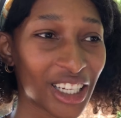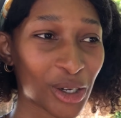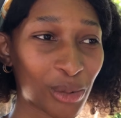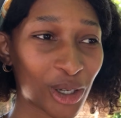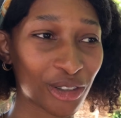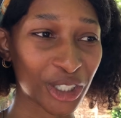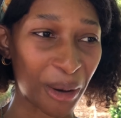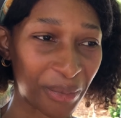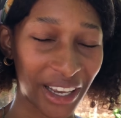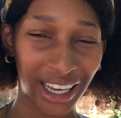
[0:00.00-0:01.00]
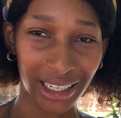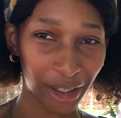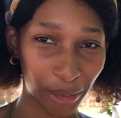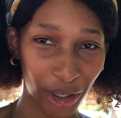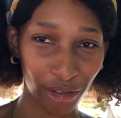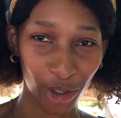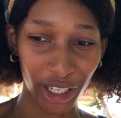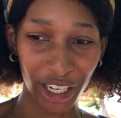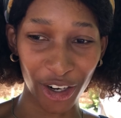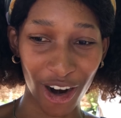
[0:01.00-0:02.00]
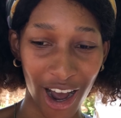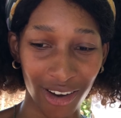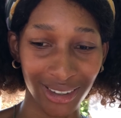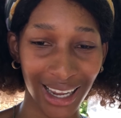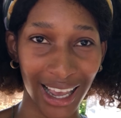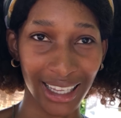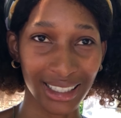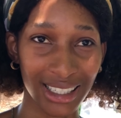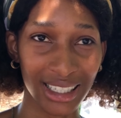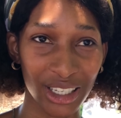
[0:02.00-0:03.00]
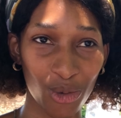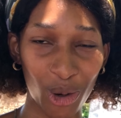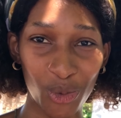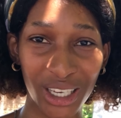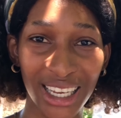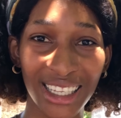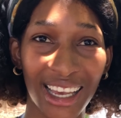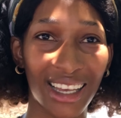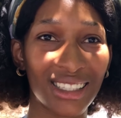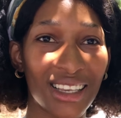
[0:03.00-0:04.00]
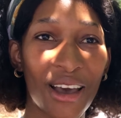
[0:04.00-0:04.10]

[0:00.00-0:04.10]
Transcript: little bit of shopping a little bit of looking around and see what we can get